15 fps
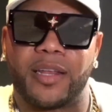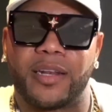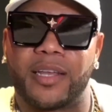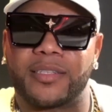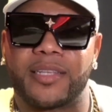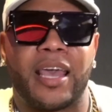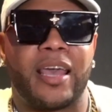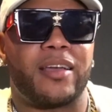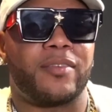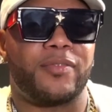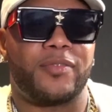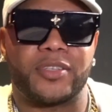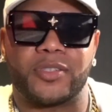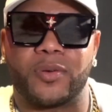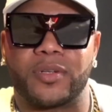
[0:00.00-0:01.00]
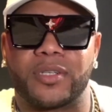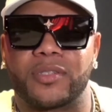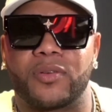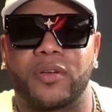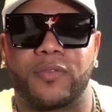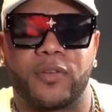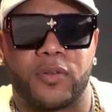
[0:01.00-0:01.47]
That's at
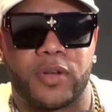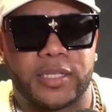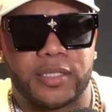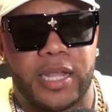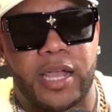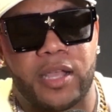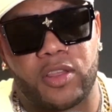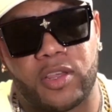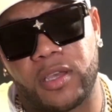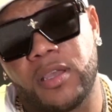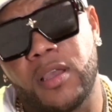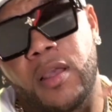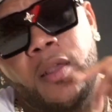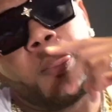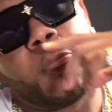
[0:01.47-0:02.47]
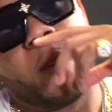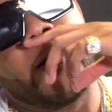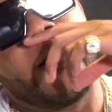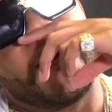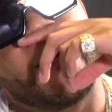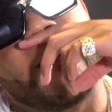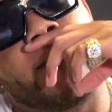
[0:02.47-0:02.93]
@official_Flo. That's the IG.
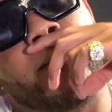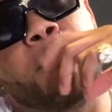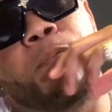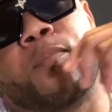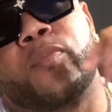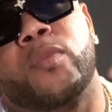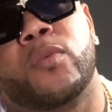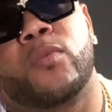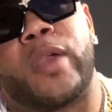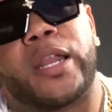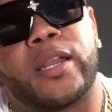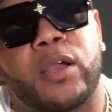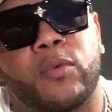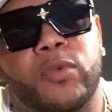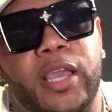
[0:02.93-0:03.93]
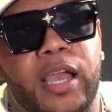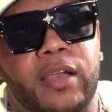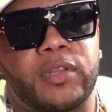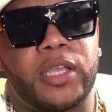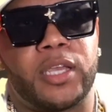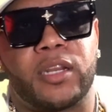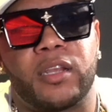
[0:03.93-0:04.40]
Right now we have the
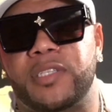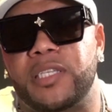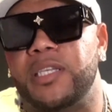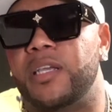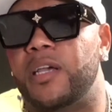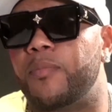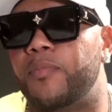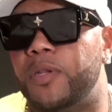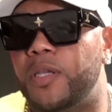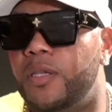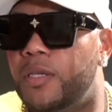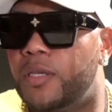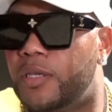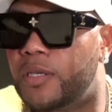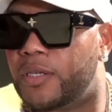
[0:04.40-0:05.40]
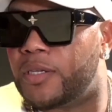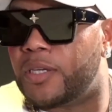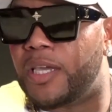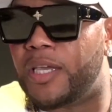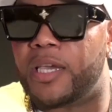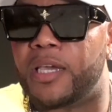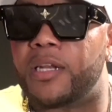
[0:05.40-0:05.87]
NFT company,
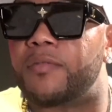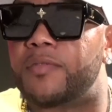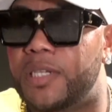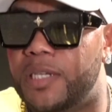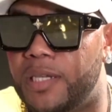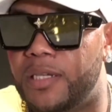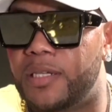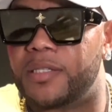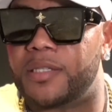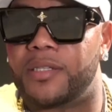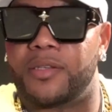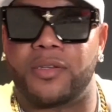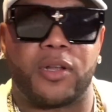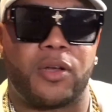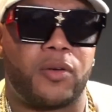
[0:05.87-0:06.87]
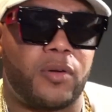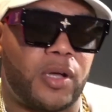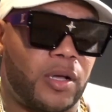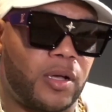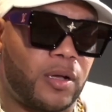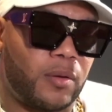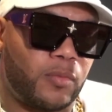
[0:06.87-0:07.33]
ENFTs. You know,
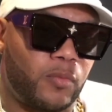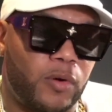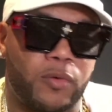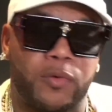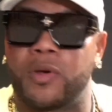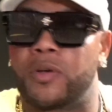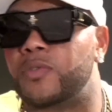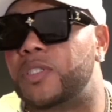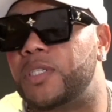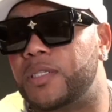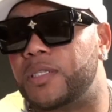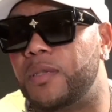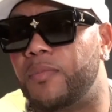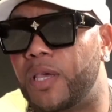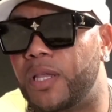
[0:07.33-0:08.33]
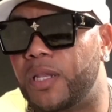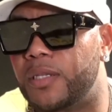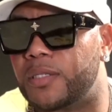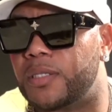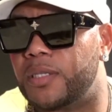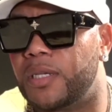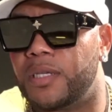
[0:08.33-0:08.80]
we were on 60
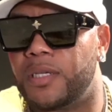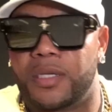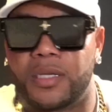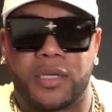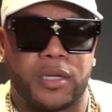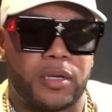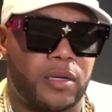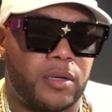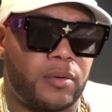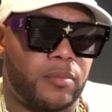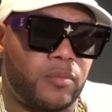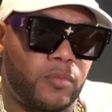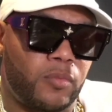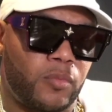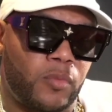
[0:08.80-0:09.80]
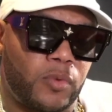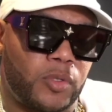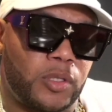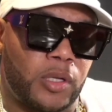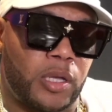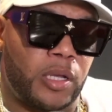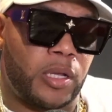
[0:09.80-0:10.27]
Minutes.
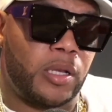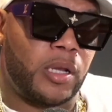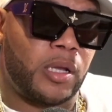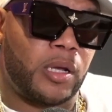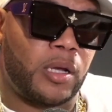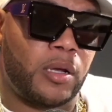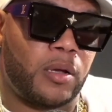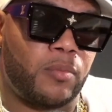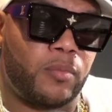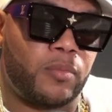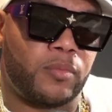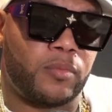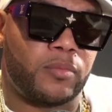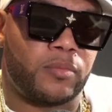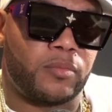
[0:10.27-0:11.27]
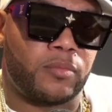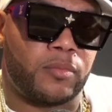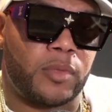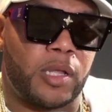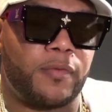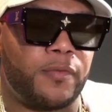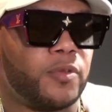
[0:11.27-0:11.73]
And
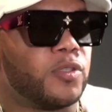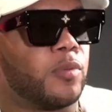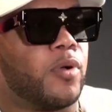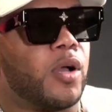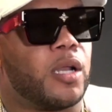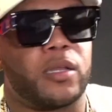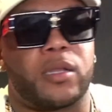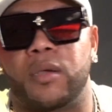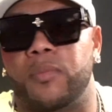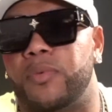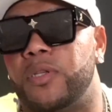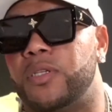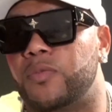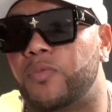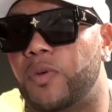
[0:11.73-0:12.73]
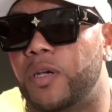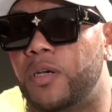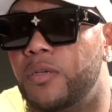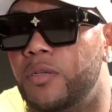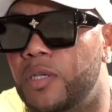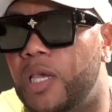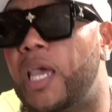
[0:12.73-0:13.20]
Nephew's a part of the company as well.
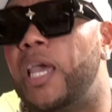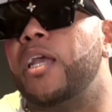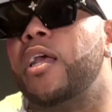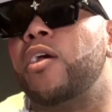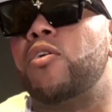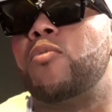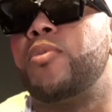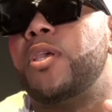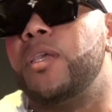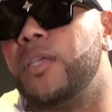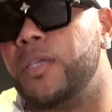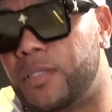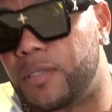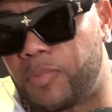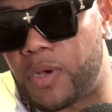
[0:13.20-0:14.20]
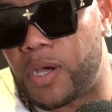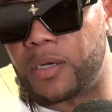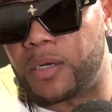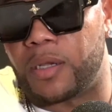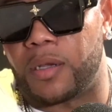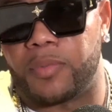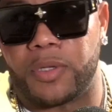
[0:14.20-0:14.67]
And LB is a part of the
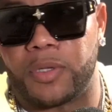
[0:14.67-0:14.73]
company.